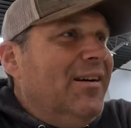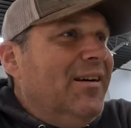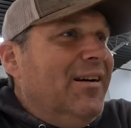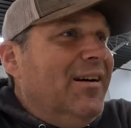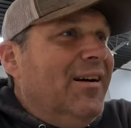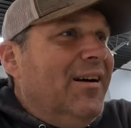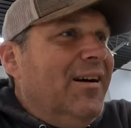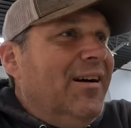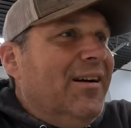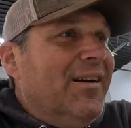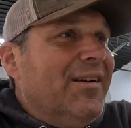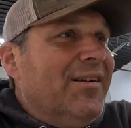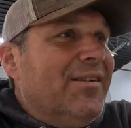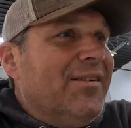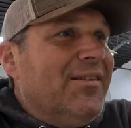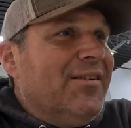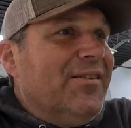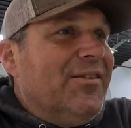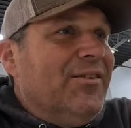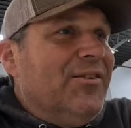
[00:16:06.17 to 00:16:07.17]
I
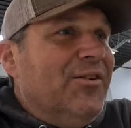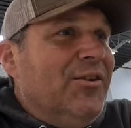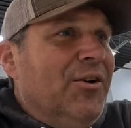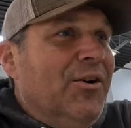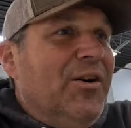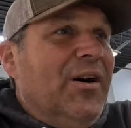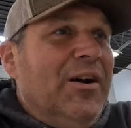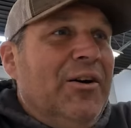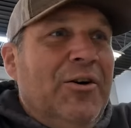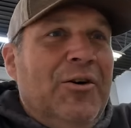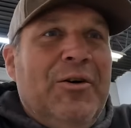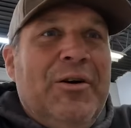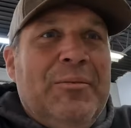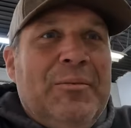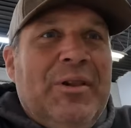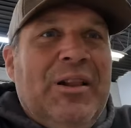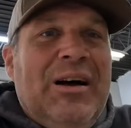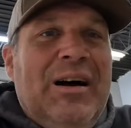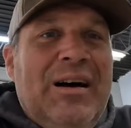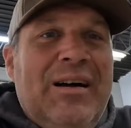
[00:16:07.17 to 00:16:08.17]
owe
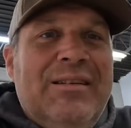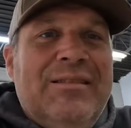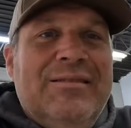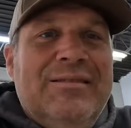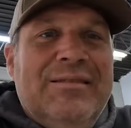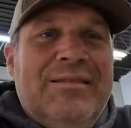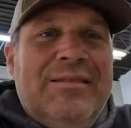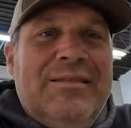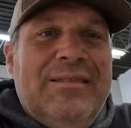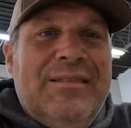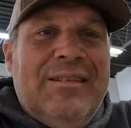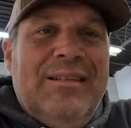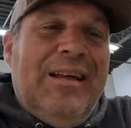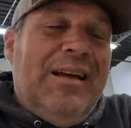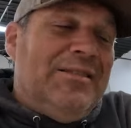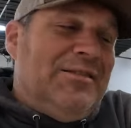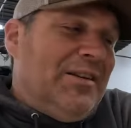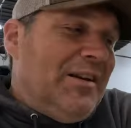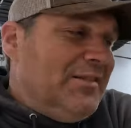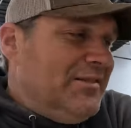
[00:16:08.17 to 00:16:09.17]
him a lot, and
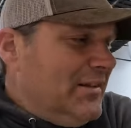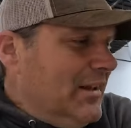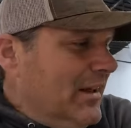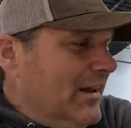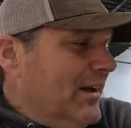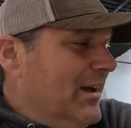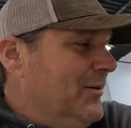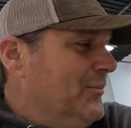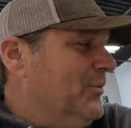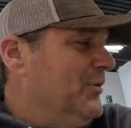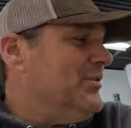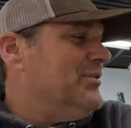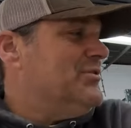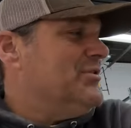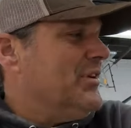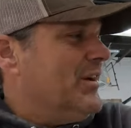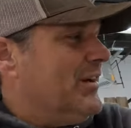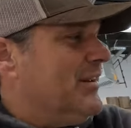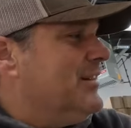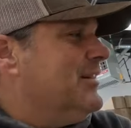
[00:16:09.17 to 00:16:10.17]
as I said, I
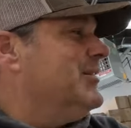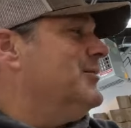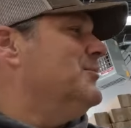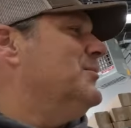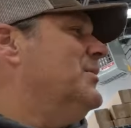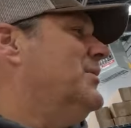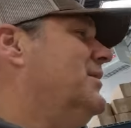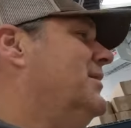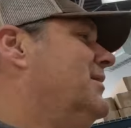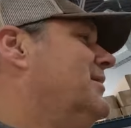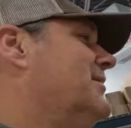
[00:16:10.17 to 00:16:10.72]
appreciate him